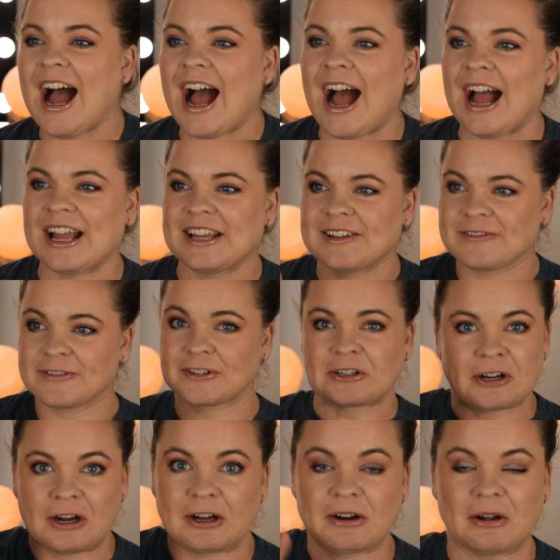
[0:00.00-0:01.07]
I
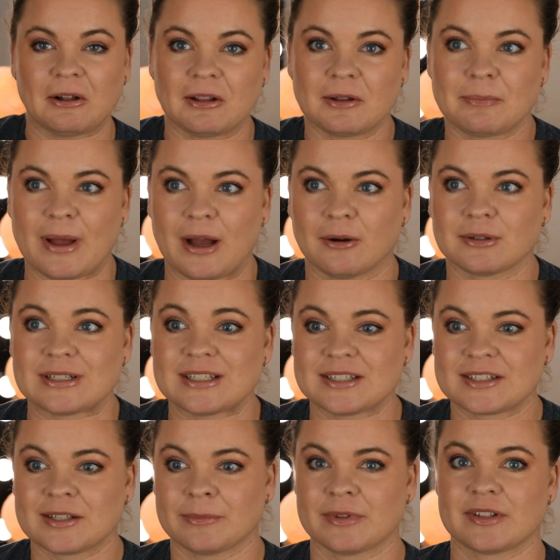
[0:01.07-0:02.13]
forgot all about
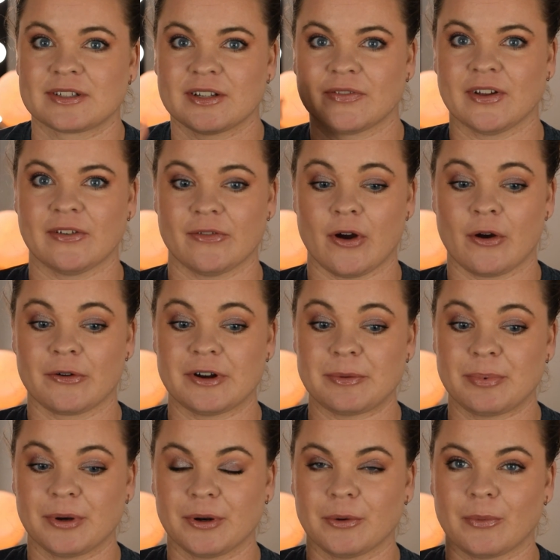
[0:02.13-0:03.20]
some of the stuff that I've already
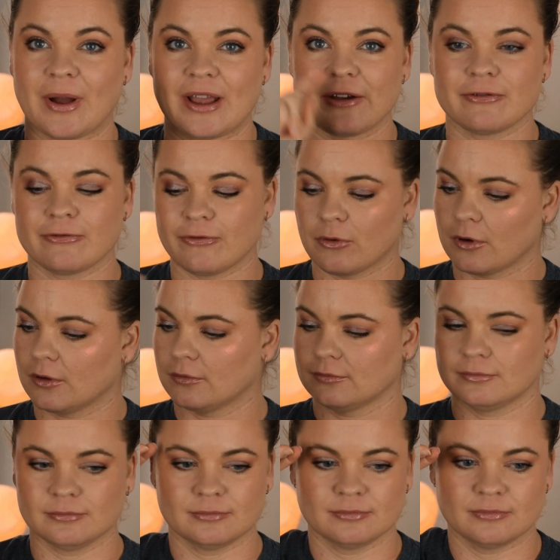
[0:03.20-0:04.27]
put away for
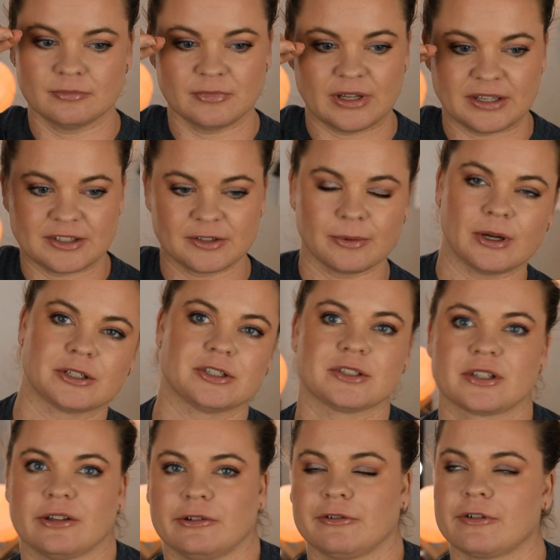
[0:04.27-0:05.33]
nice
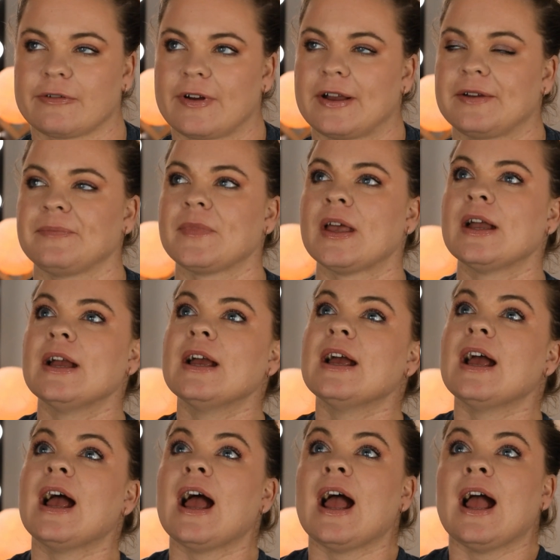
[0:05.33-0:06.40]
swatches, Kendra, right?
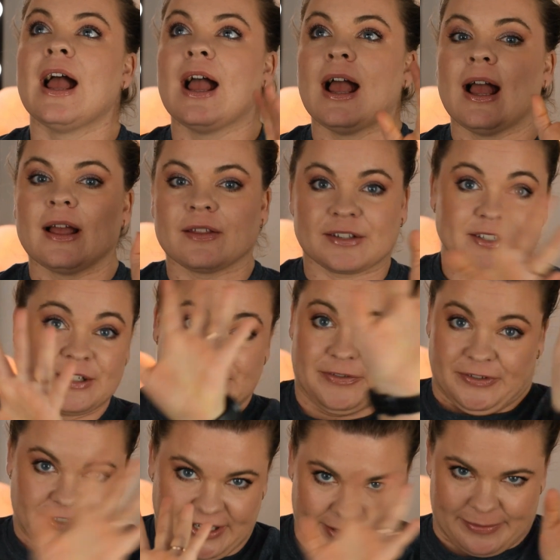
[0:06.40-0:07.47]
This is a
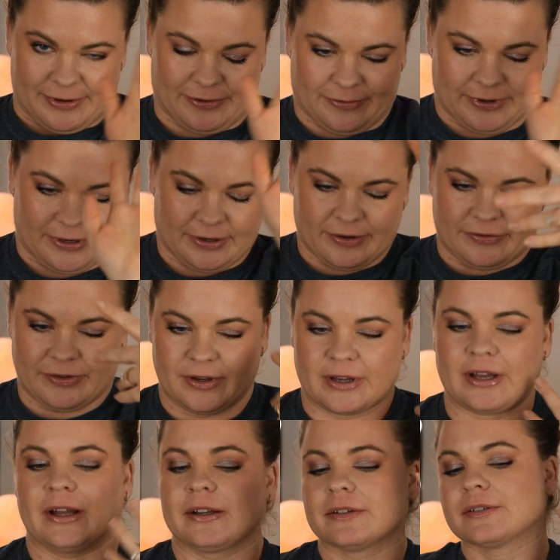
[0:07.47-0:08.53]
different day, by the way, if you
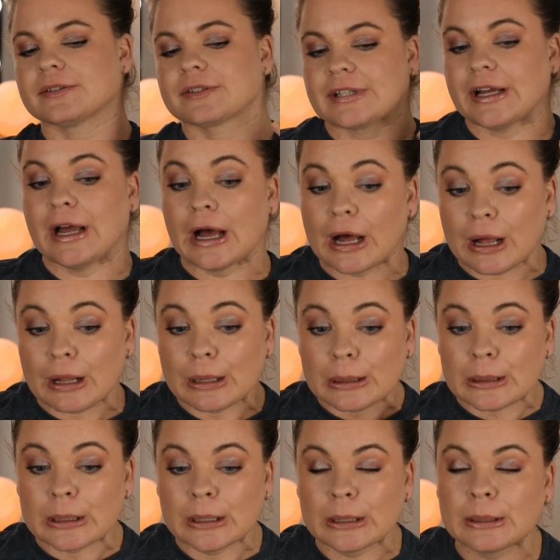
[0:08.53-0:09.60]
can't
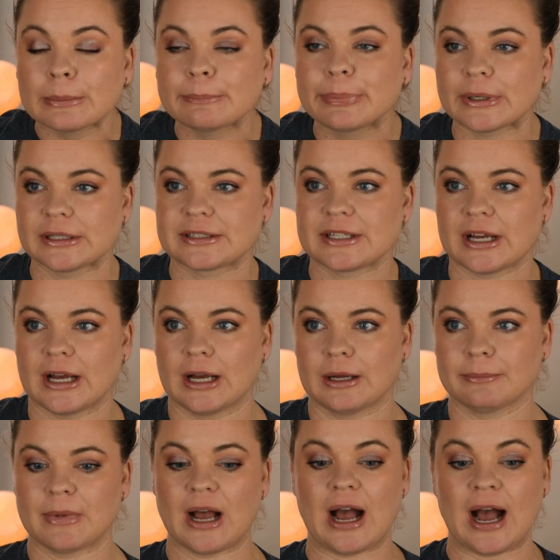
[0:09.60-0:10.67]
tell, but
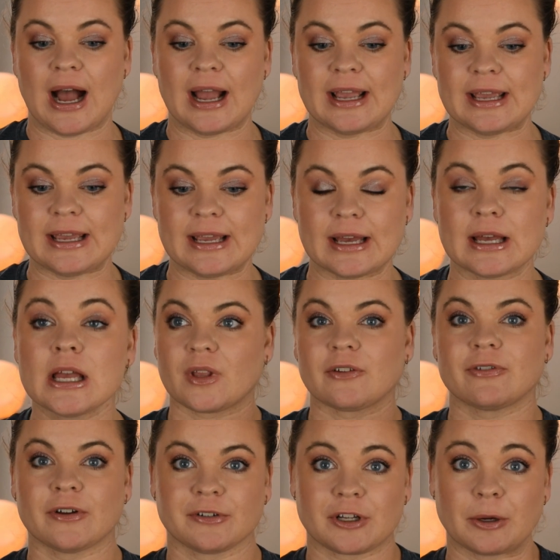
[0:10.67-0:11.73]
I
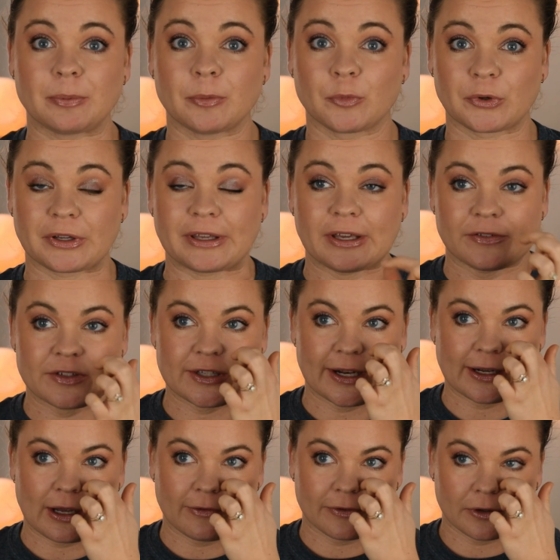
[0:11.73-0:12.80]
found a couple more gifts that
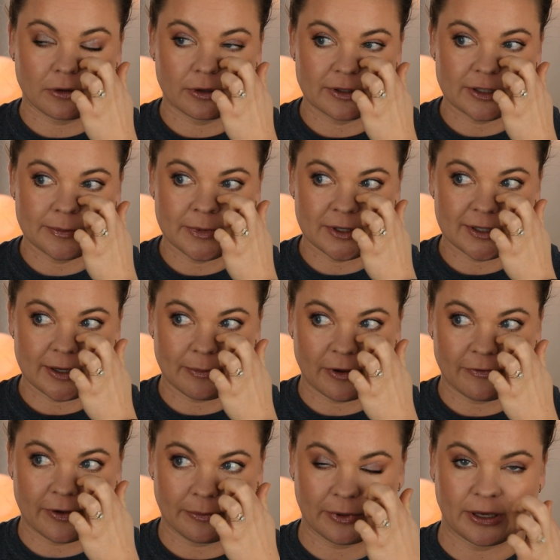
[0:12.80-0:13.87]
I got for Christmas that my
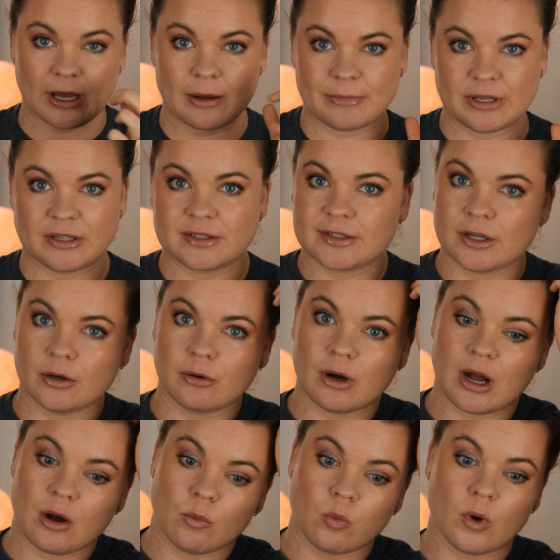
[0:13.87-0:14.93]
family got me.
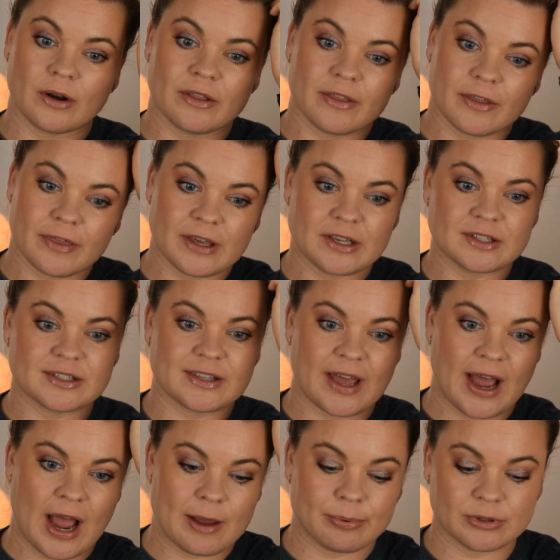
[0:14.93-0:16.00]
So one of the things
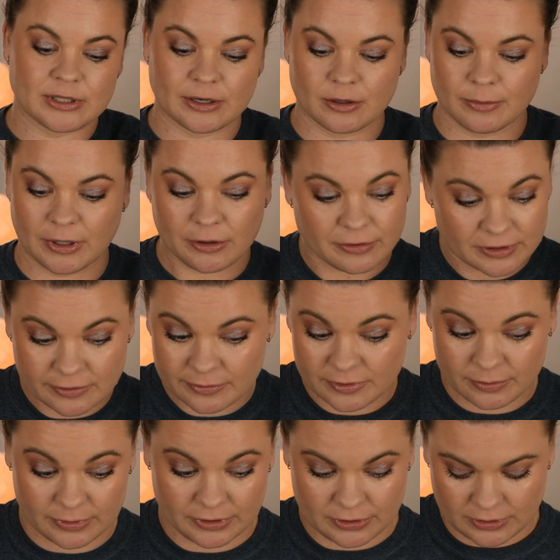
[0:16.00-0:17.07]
that I put down on my
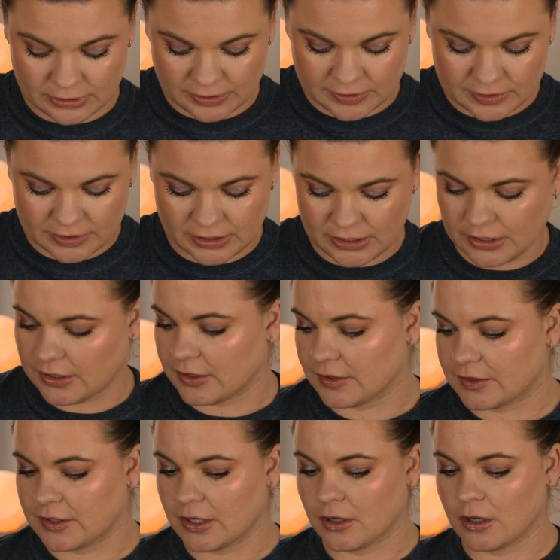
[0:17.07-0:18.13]
Christmas wish list
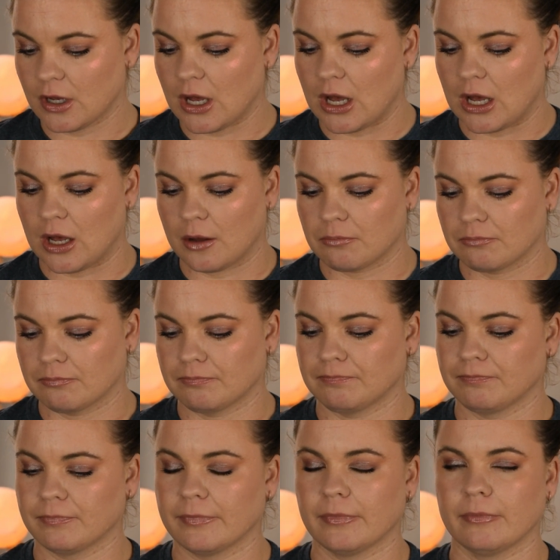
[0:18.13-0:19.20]
is
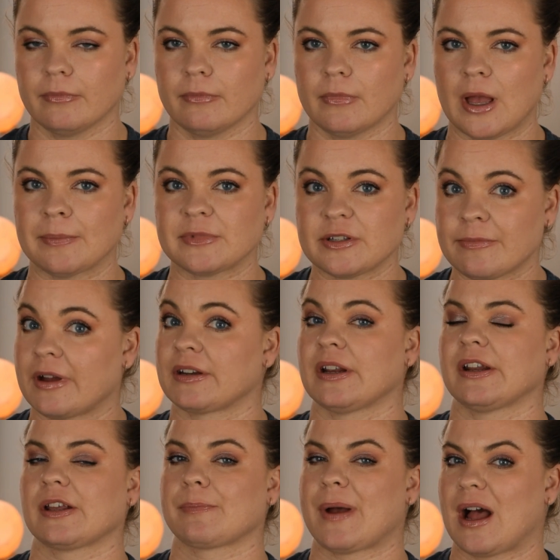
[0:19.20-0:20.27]
empty
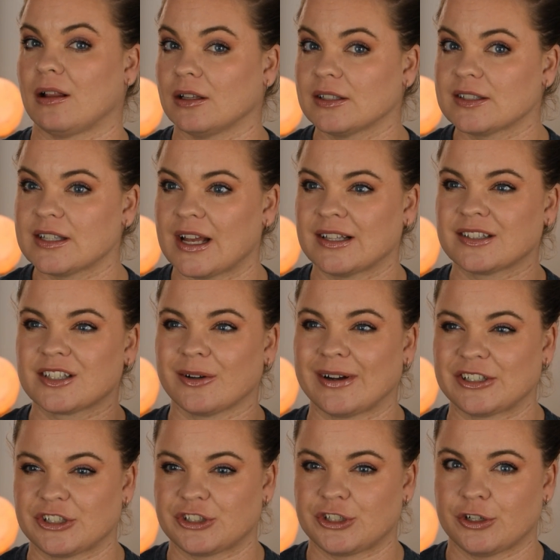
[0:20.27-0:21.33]
magnetic palettes, and so
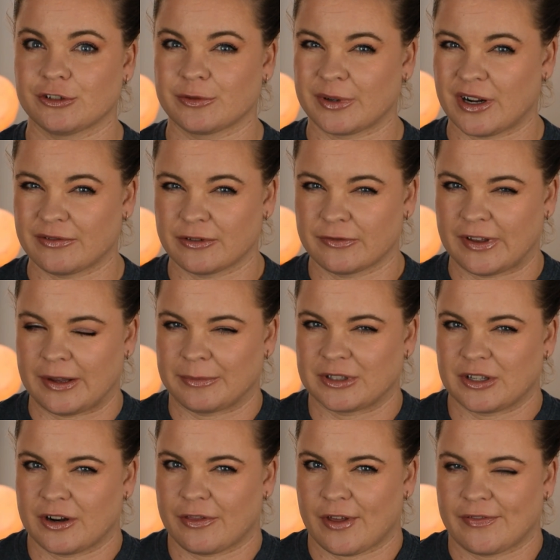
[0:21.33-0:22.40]
I just chose one off of
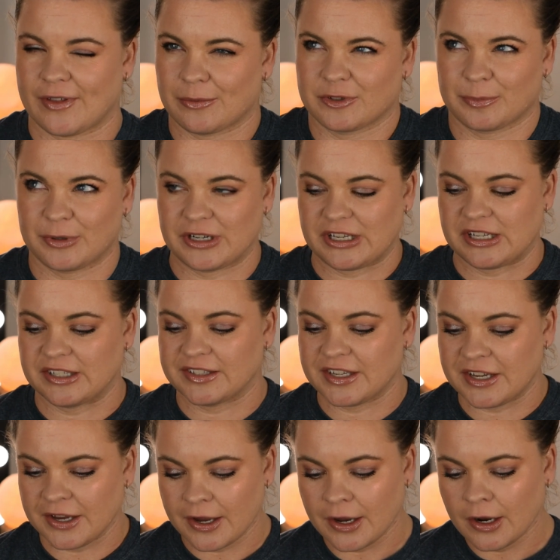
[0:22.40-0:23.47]
Amazon. I thought that was pretty easy.